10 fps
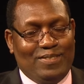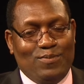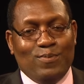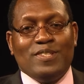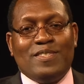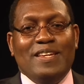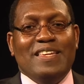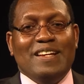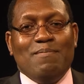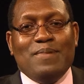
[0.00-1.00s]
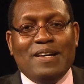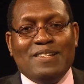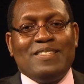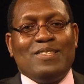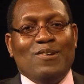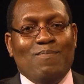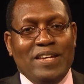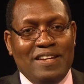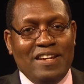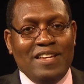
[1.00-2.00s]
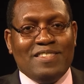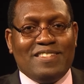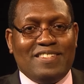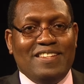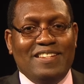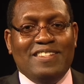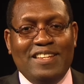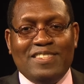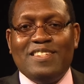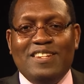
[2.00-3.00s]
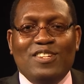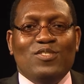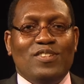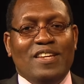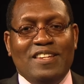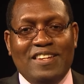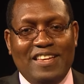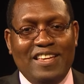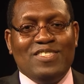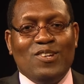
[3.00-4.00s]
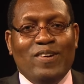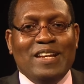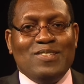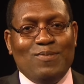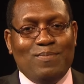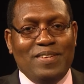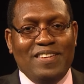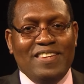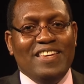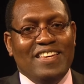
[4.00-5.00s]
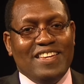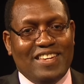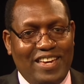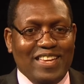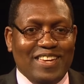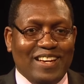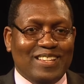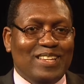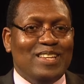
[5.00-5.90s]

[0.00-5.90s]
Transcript: was thinking about, so my next destination is going to be Kenya.